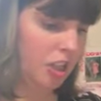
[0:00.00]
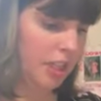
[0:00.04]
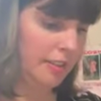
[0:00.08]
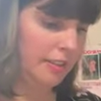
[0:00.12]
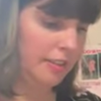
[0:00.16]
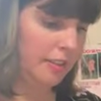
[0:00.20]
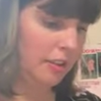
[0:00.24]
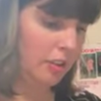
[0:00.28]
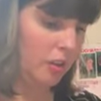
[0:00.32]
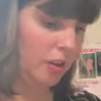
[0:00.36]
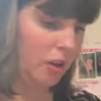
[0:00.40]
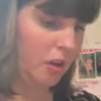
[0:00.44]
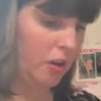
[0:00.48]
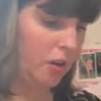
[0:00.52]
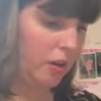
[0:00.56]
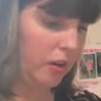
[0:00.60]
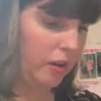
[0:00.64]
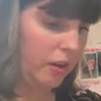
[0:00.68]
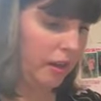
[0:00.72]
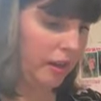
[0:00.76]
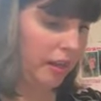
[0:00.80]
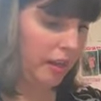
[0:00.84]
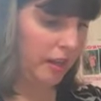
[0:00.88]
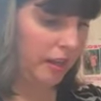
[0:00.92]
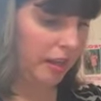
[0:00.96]
Just
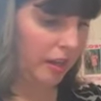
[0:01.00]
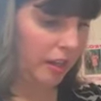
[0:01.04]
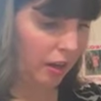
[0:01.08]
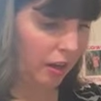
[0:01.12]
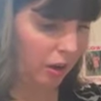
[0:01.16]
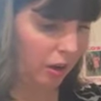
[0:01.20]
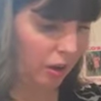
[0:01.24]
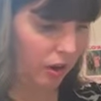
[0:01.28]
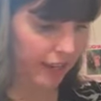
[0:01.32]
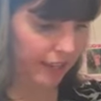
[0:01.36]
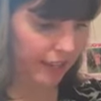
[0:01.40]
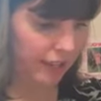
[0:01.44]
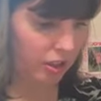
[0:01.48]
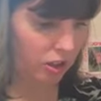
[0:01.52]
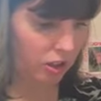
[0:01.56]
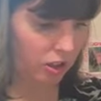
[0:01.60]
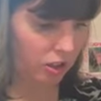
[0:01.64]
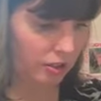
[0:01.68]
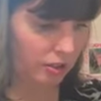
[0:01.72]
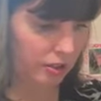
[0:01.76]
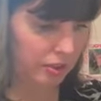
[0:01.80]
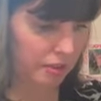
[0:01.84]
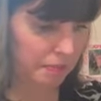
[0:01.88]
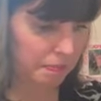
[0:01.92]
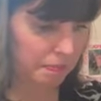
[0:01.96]
so I
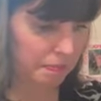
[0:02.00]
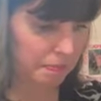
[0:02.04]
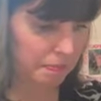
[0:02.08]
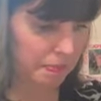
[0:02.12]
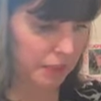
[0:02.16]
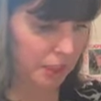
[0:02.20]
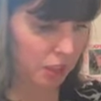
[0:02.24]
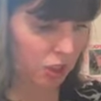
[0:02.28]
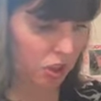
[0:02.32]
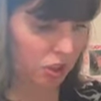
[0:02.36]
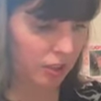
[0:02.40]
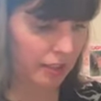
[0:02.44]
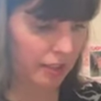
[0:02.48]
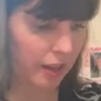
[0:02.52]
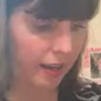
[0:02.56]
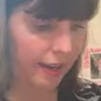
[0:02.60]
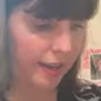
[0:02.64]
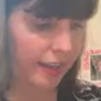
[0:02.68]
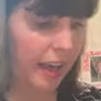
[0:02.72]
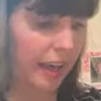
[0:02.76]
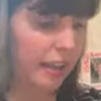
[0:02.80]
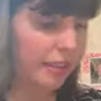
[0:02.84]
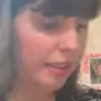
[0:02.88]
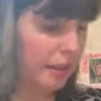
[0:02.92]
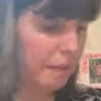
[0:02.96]
can use them, because
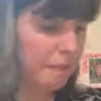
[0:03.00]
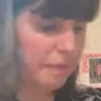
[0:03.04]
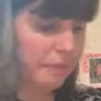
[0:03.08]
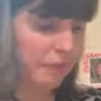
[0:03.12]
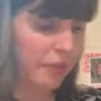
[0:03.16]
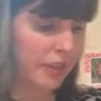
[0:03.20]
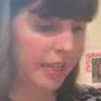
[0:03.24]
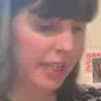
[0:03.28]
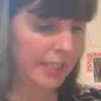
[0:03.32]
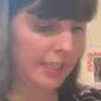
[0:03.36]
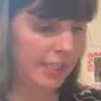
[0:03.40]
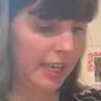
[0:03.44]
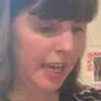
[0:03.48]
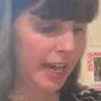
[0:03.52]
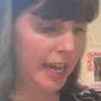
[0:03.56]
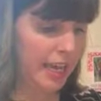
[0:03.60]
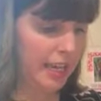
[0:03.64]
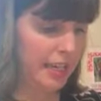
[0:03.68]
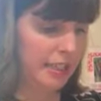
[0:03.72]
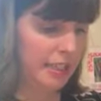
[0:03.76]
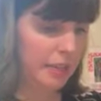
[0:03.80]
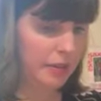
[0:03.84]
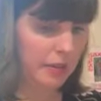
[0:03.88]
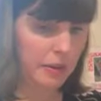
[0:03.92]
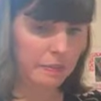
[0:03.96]
I cut them for this
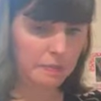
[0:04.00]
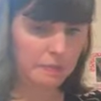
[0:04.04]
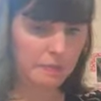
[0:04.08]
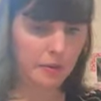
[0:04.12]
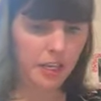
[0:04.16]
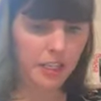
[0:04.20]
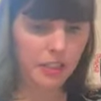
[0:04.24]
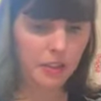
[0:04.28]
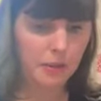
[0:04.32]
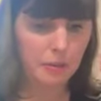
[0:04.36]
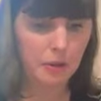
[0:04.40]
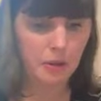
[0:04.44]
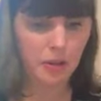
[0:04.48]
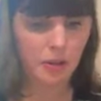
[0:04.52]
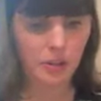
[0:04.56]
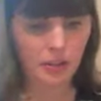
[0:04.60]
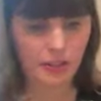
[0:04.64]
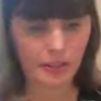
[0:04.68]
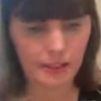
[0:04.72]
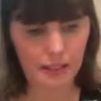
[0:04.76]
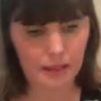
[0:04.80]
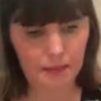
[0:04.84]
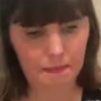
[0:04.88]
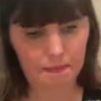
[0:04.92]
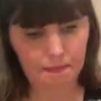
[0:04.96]
layout, so I might as well
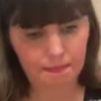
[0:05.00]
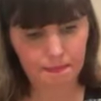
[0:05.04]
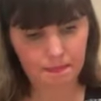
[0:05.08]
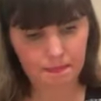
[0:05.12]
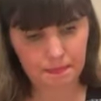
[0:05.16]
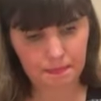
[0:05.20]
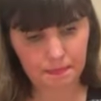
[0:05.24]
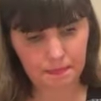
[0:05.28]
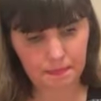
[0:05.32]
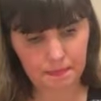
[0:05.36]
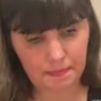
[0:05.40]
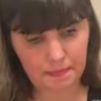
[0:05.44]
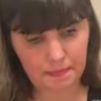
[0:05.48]
use them.